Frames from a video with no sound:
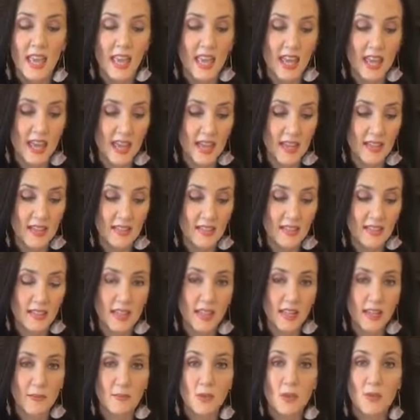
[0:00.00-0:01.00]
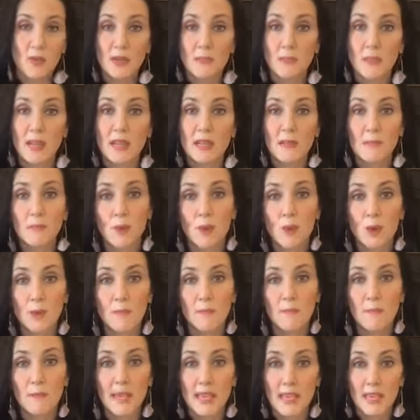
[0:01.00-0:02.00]
and you can make more
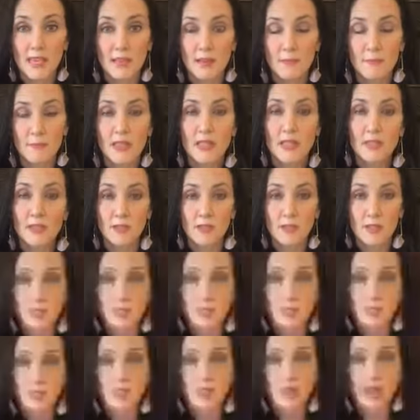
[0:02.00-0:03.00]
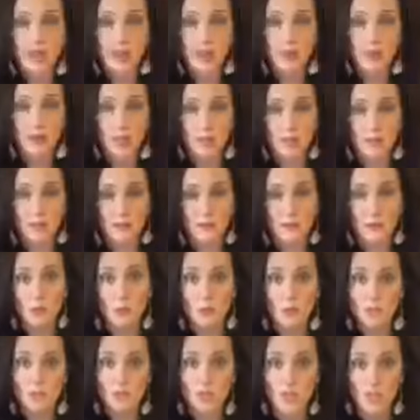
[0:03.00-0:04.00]
meals out of
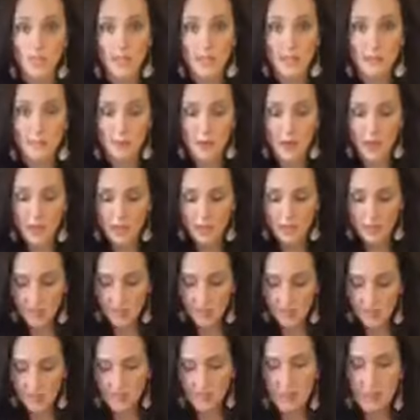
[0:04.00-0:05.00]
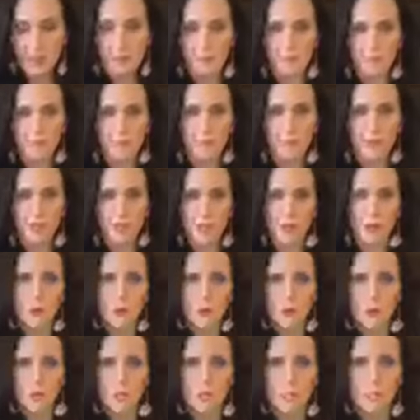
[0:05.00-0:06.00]
one chicken breast, or
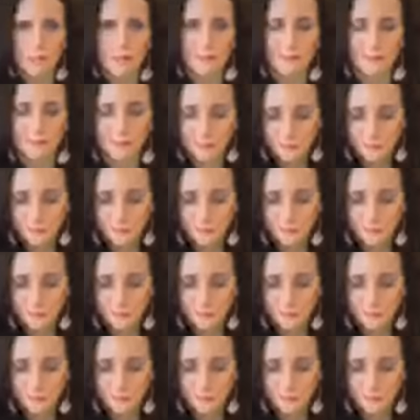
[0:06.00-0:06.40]
whole chicken.